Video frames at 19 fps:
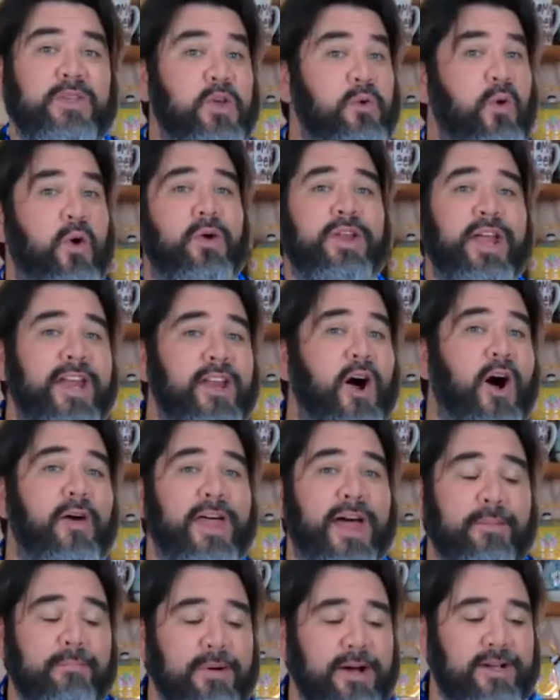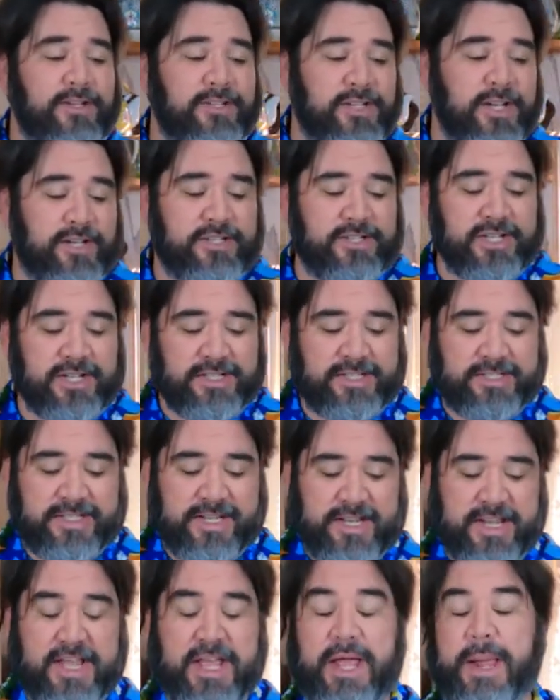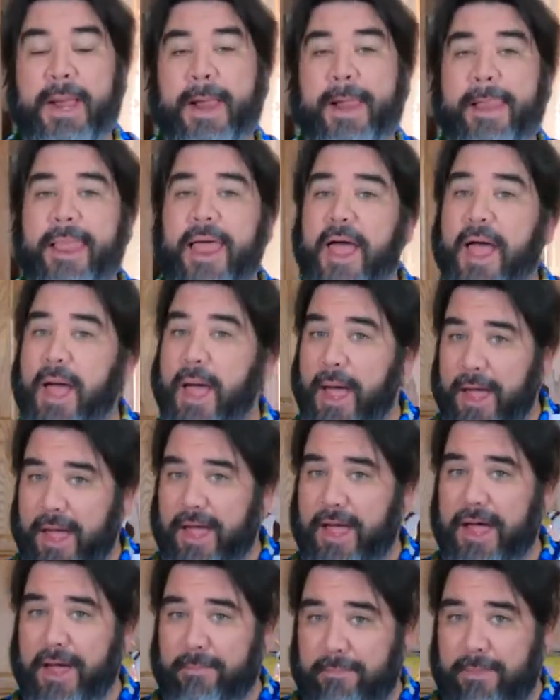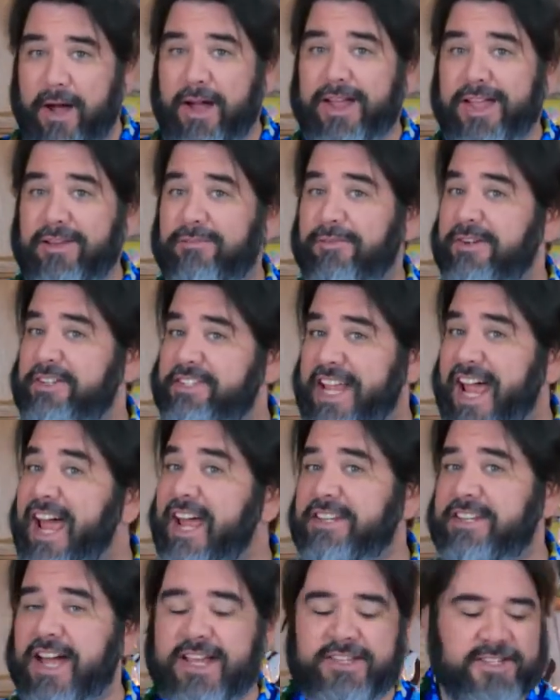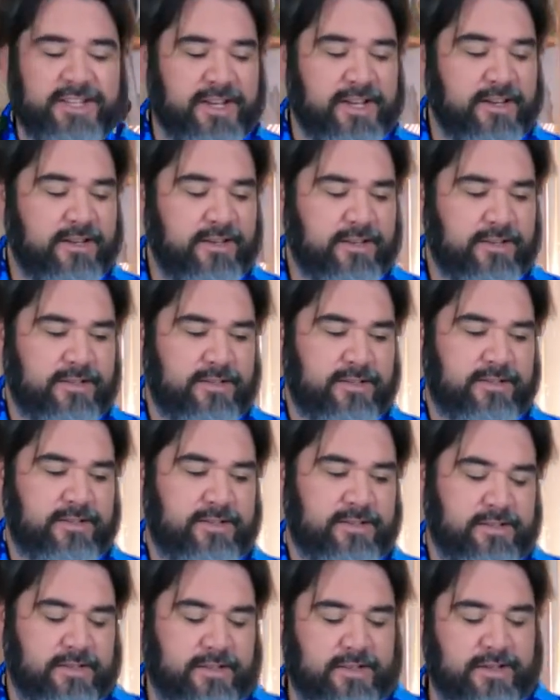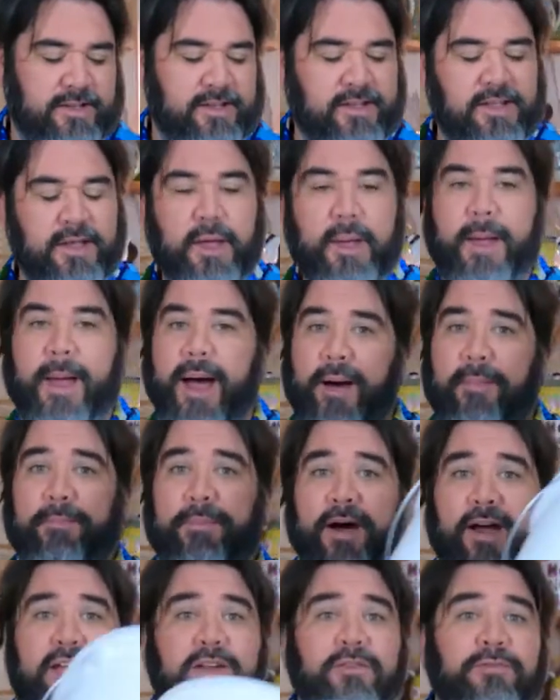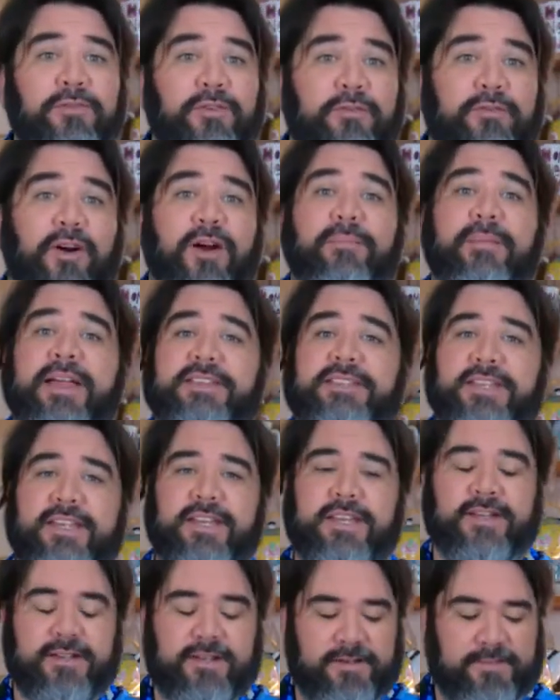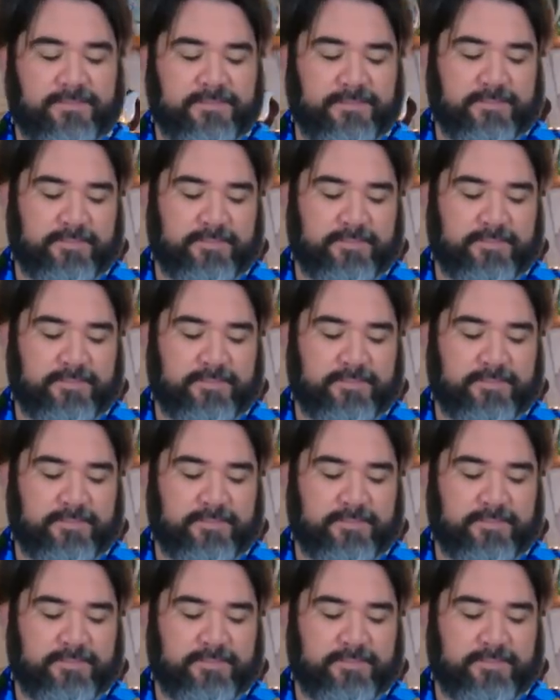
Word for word: you won't need all that much. Just a bucket for sanitizing it, a bucket for fermenting it,